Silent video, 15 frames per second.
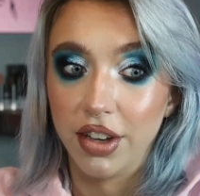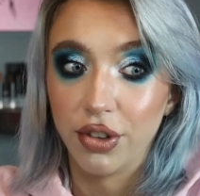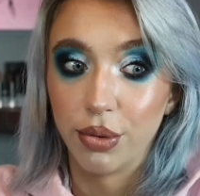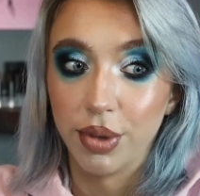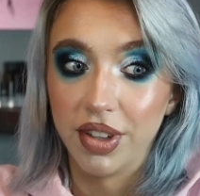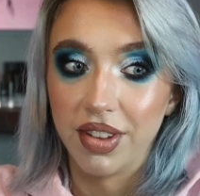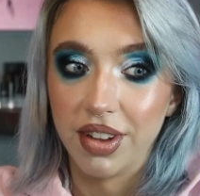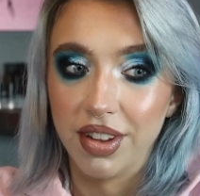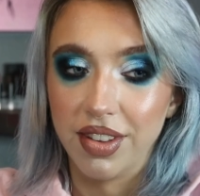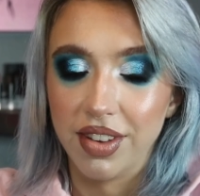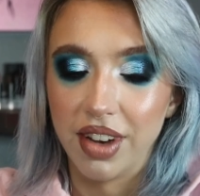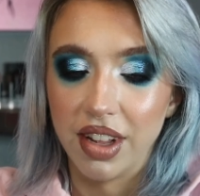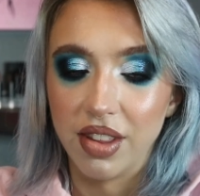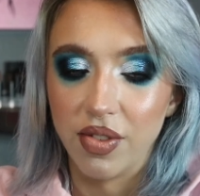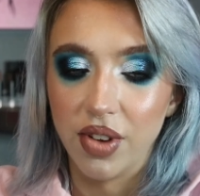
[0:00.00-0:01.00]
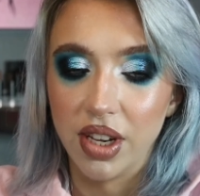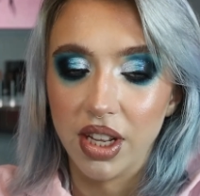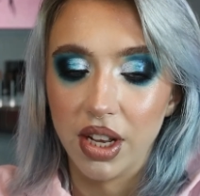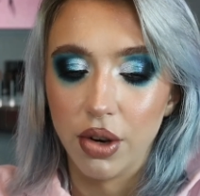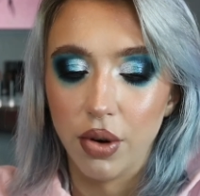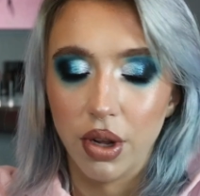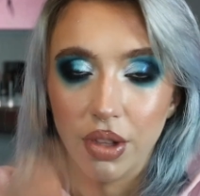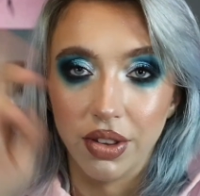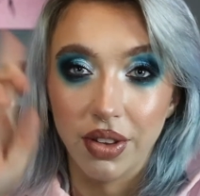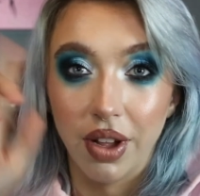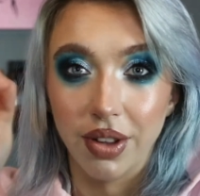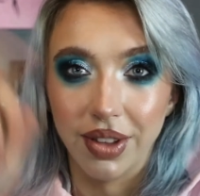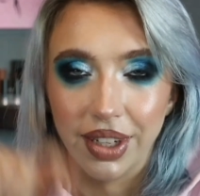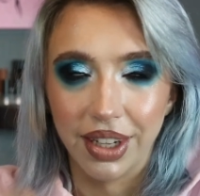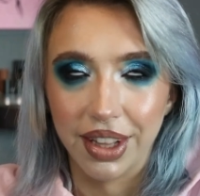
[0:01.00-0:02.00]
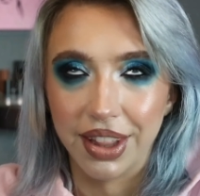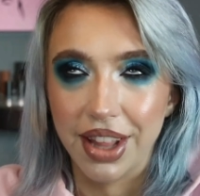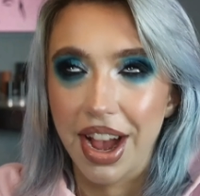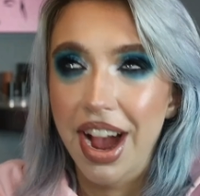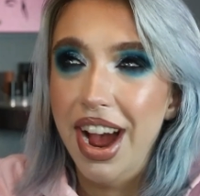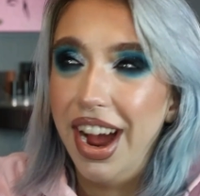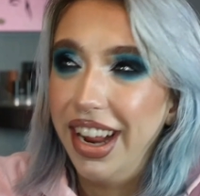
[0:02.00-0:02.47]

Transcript: Teresa's Dead's video. I'll link it in the